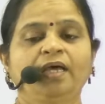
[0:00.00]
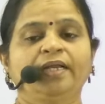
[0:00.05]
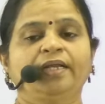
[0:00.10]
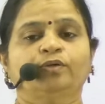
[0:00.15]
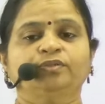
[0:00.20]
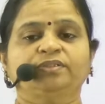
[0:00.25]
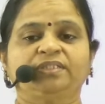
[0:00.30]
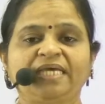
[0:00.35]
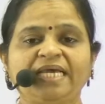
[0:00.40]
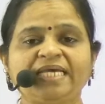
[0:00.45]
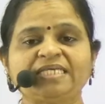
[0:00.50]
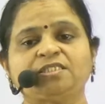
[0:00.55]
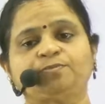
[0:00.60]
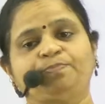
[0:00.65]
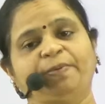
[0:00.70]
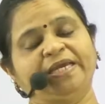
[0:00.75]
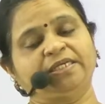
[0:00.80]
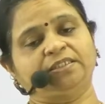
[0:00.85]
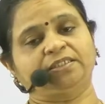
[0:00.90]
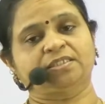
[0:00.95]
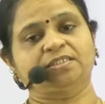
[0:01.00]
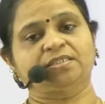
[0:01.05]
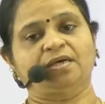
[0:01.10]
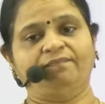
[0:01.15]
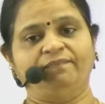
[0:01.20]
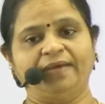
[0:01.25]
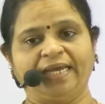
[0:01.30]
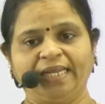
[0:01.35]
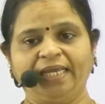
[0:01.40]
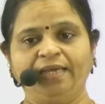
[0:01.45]
Now these sphincters
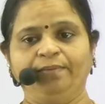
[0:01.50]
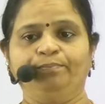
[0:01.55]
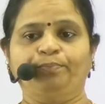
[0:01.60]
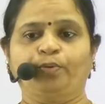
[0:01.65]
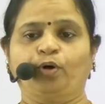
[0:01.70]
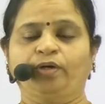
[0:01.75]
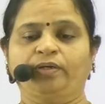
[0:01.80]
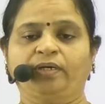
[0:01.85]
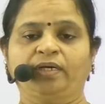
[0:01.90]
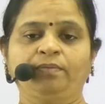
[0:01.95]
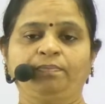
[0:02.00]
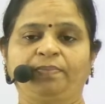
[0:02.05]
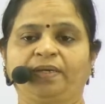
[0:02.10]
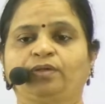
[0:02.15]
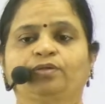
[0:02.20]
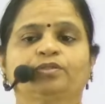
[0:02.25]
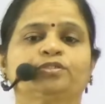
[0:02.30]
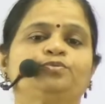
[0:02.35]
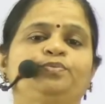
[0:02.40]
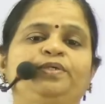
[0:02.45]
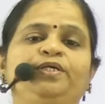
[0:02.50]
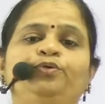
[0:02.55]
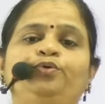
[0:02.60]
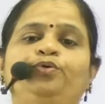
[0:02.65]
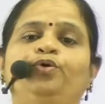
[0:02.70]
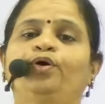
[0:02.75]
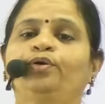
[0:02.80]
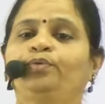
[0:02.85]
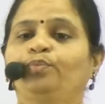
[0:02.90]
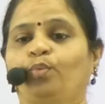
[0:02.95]
are very important because we do
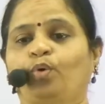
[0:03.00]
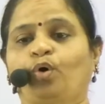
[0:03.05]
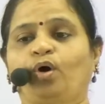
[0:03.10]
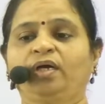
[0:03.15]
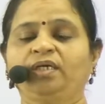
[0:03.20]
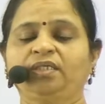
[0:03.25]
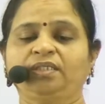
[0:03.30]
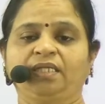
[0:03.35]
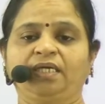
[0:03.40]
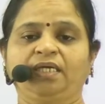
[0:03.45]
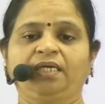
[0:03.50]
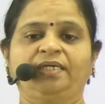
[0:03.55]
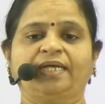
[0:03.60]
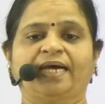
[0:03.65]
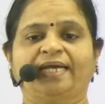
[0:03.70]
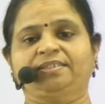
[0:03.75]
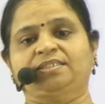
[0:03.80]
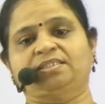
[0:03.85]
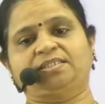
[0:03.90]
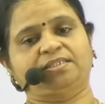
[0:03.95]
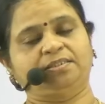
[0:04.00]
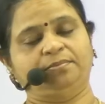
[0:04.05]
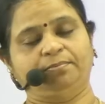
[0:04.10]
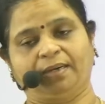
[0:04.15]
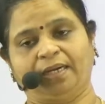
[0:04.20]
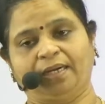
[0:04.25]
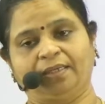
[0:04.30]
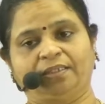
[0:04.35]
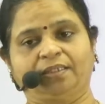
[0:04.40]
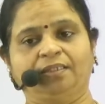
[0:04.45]
not want the digested
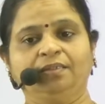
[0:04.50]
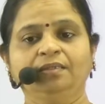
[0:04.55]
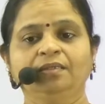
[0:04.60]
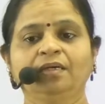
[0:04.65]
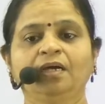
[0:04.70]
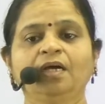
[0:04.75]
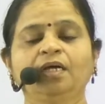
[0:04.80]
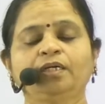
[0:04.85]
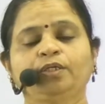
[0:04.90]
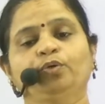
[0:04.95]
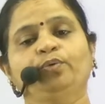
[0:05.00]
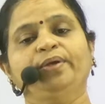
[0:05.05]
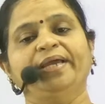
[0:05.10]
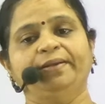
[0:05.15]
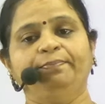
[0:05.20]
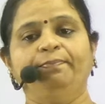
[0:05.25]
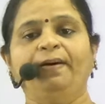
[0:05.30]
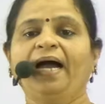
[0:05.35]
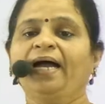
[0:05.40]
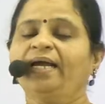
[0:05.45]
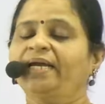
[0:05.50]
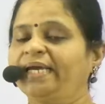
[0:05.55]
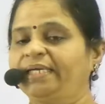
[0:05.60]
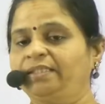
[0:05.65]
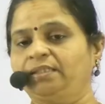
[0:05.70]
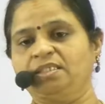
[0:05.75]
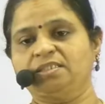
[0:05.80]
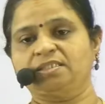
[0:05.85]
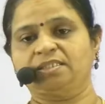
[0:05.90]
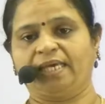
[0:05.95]
matter to get back
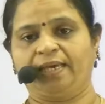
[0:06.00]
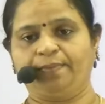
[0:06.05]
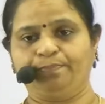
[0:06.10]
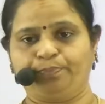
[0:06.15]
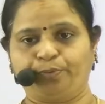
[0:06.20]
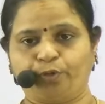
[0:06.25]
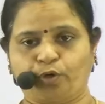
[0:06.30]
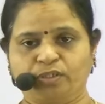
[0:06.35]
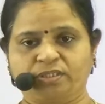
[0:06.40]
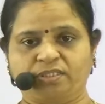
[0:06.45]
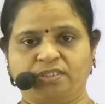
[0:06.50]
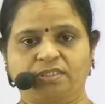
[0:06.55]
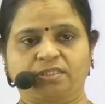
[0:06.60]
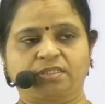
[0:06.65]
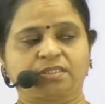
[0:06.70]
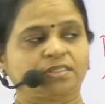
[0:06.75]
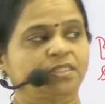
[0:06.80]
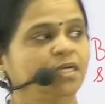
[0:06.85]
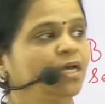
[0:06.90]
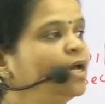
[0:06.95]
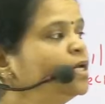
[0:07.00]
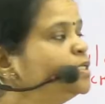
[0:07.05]
in the same process.